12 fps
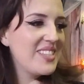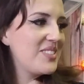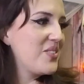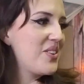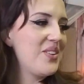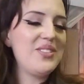
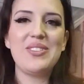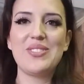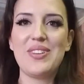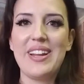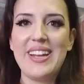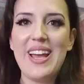studio
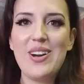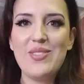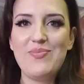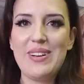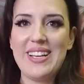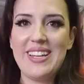looks right
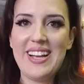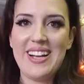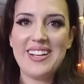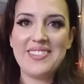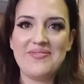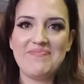now, but
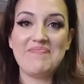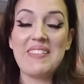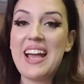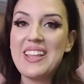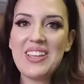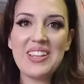
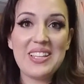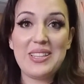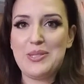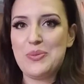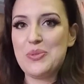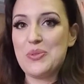I thought
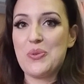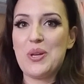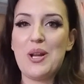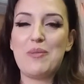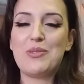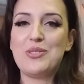that this was a
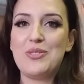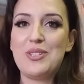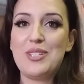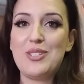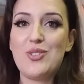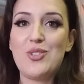great
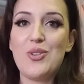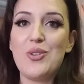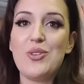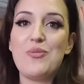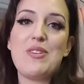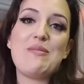opportunity to show
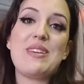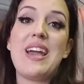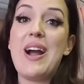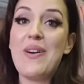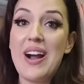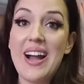you maybe
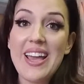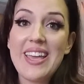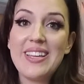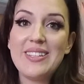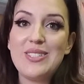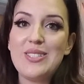how
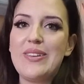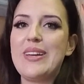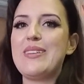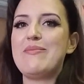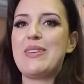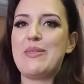I do
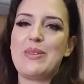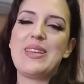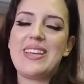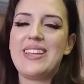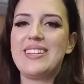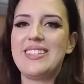it, and
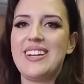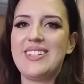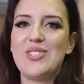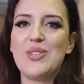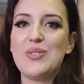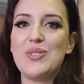maybe it
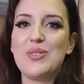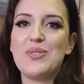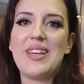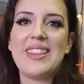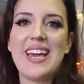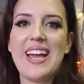shows
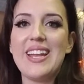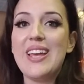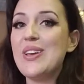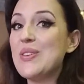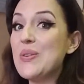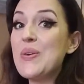you that
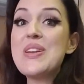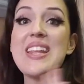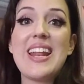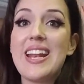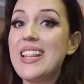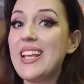you don't
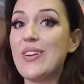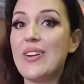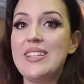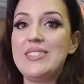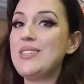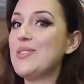need anything
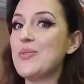crazy.